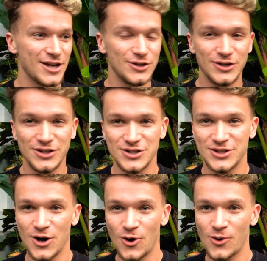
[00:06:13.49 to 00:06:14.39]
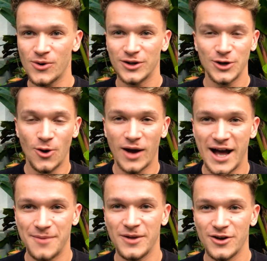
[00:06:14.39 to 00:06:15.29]
you can just go
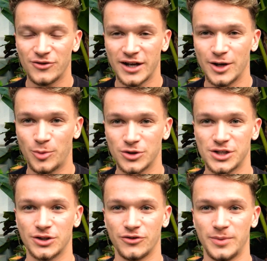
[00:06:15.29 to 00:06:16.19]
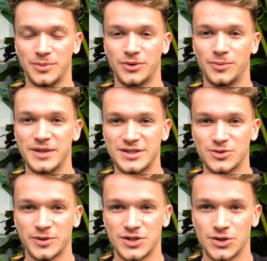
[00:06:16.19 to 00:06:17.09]
ham, fucking approach a lot of people, be
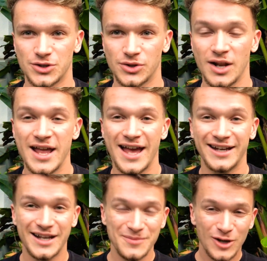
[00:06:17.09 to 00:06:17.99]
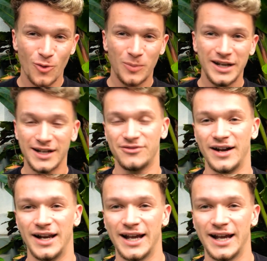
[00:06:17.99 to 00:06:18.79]
super social, and it can be completely fine.